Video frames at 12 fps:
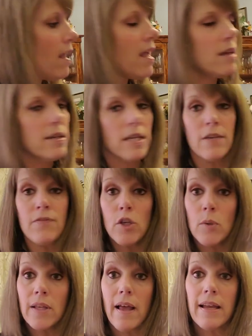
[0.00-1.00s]
And if
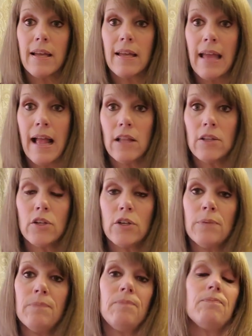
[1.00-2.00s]
you would like a
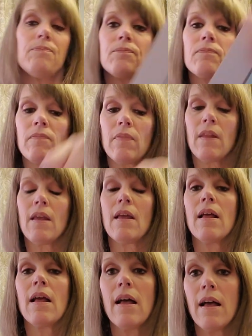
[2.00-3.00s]
calendar,
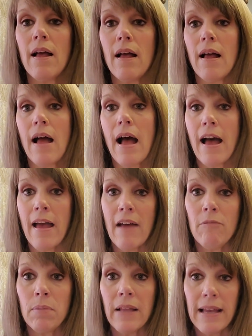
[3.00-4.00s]
I
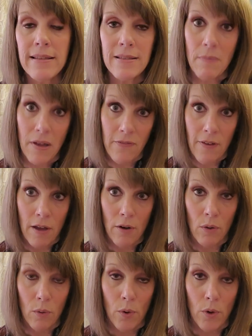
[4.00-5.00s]
have placed my
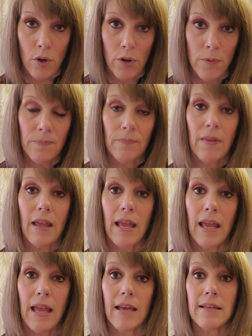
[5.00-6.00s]
final order
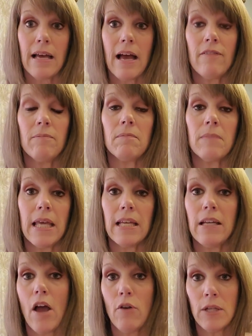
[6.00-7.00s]
and I'm
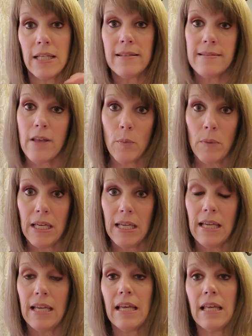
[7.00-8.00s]
getting only so
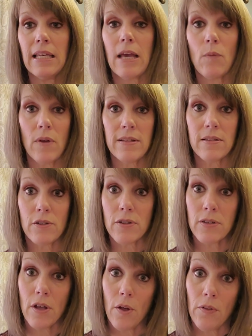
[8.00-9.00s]
many in and once they're
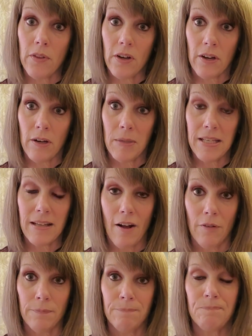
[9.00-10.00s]
sold, they're gonna be
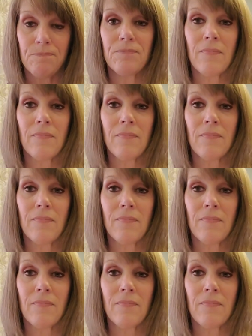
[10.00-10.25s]
gone.